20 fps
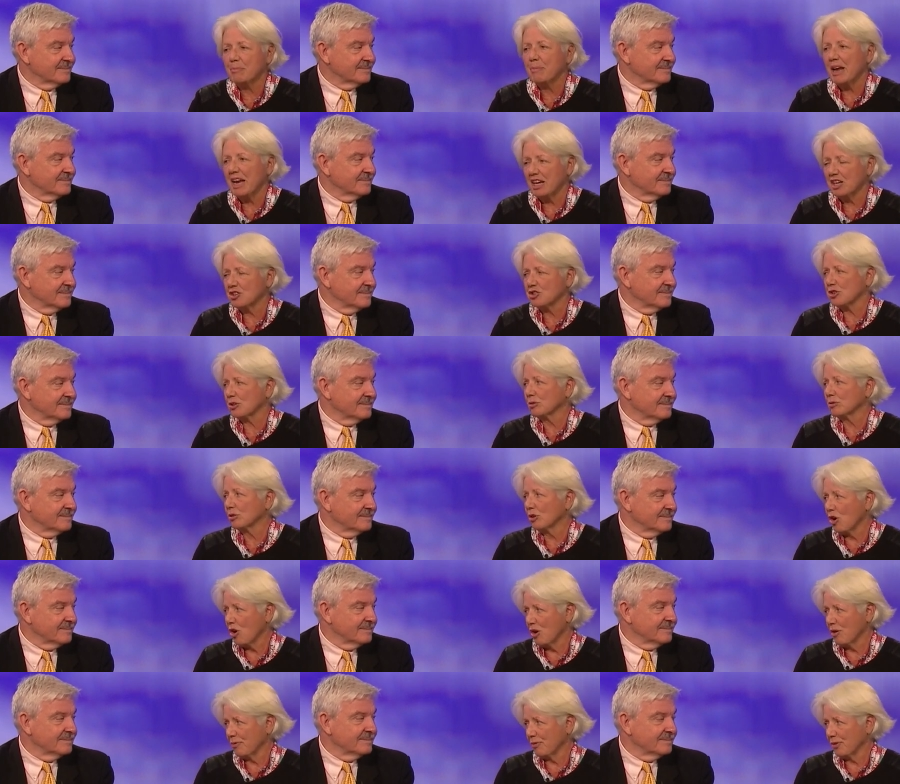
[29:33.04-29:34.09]
Speaker 1: major
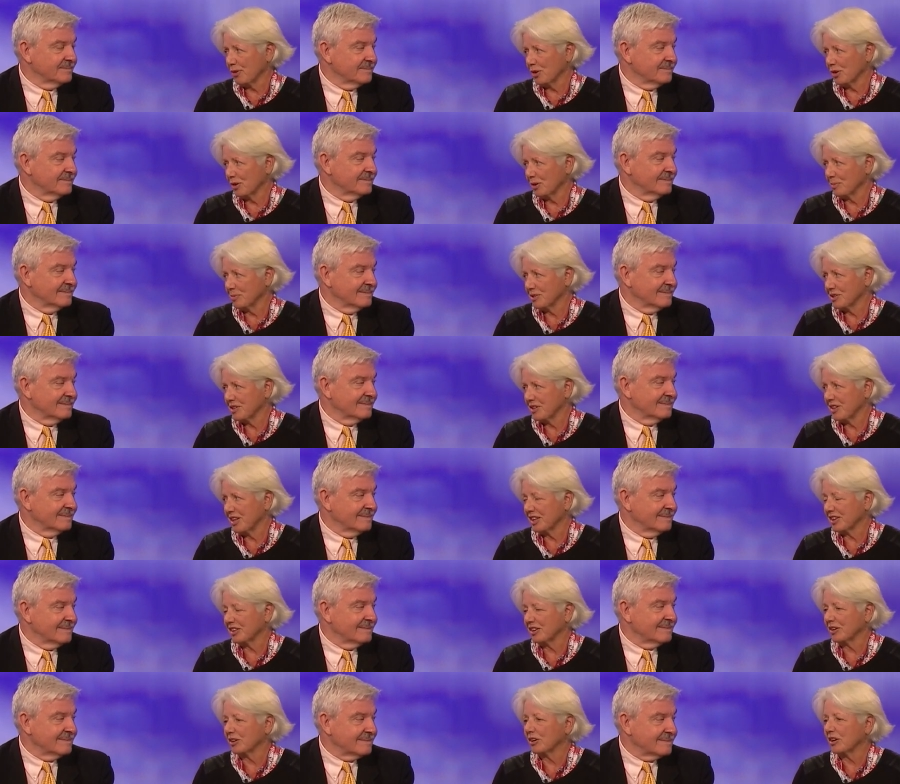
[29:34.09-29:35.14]
law firms that
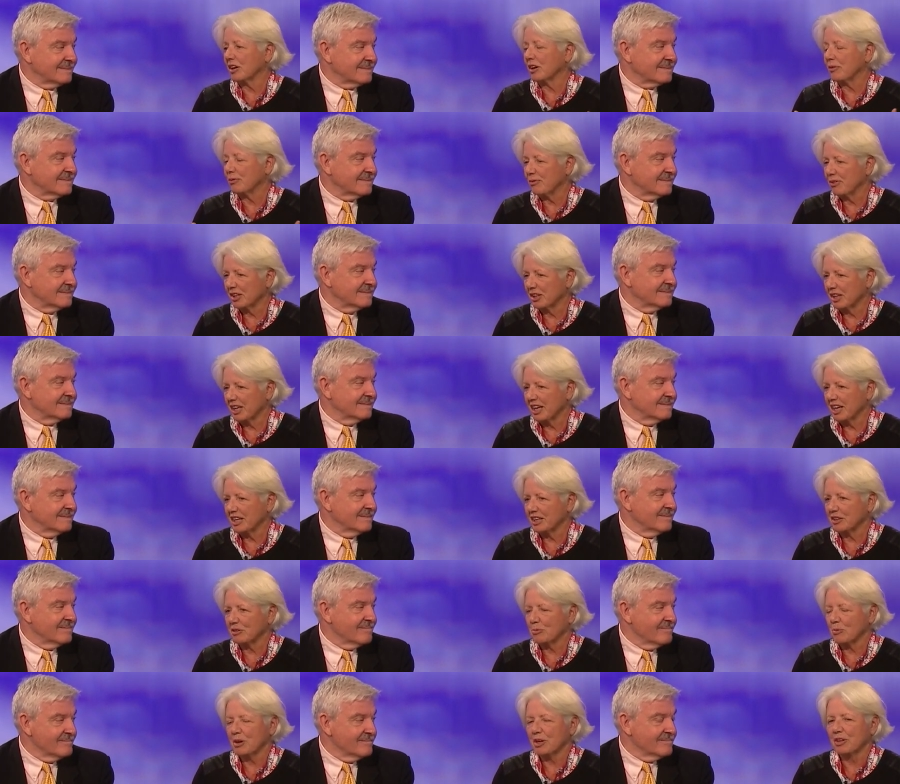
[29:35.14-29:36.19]
they're
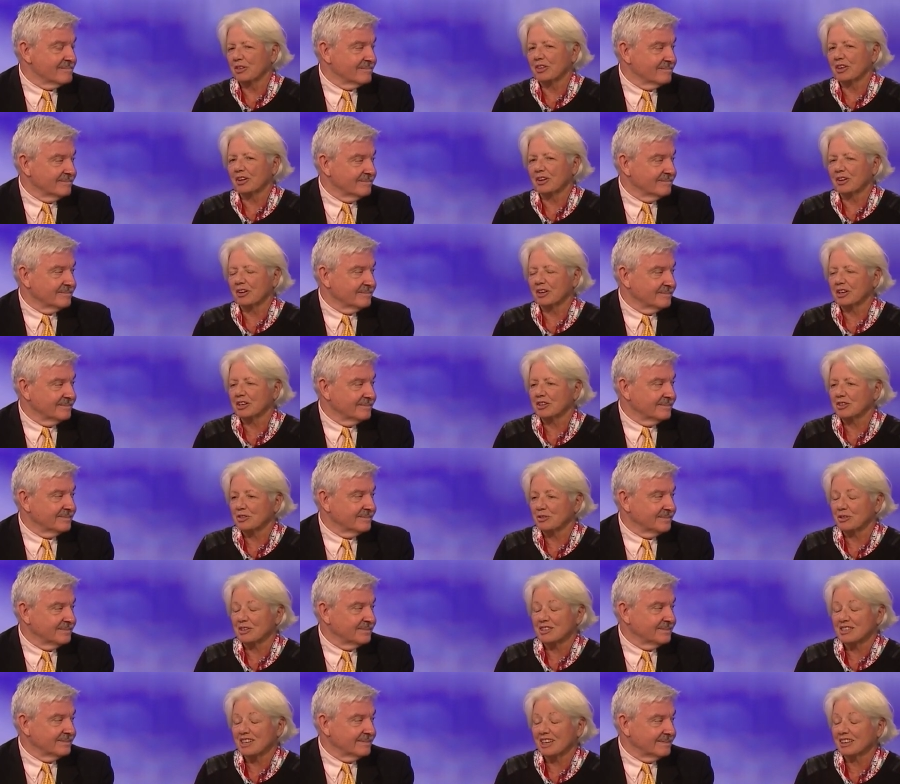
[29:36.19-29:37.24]
affiliated with that are going to do
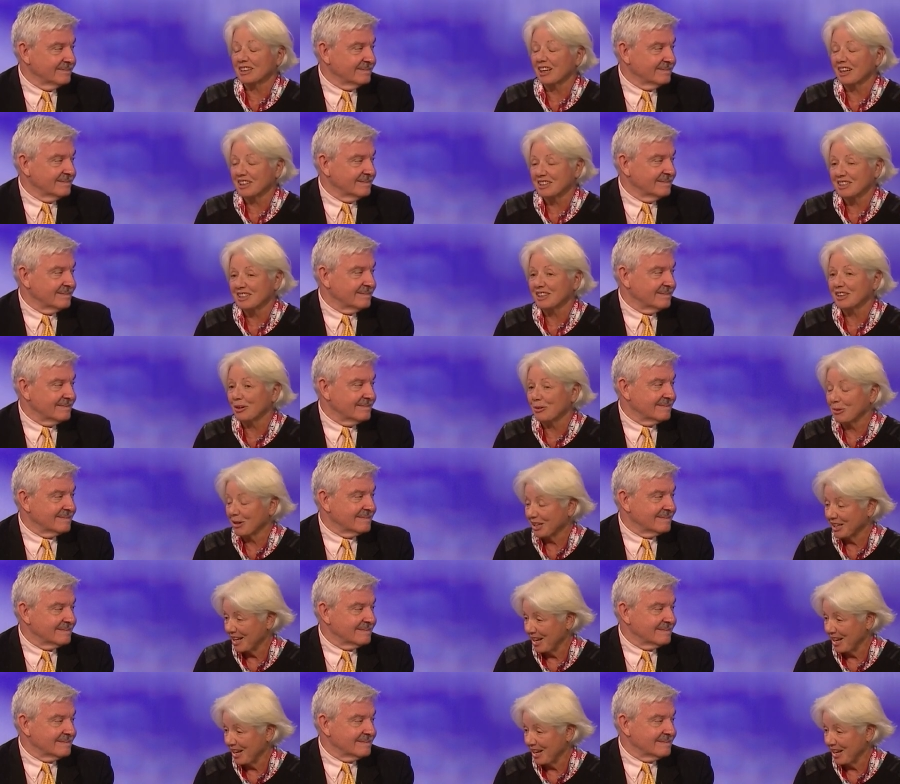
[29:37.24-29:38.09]
this. I'd like to hear what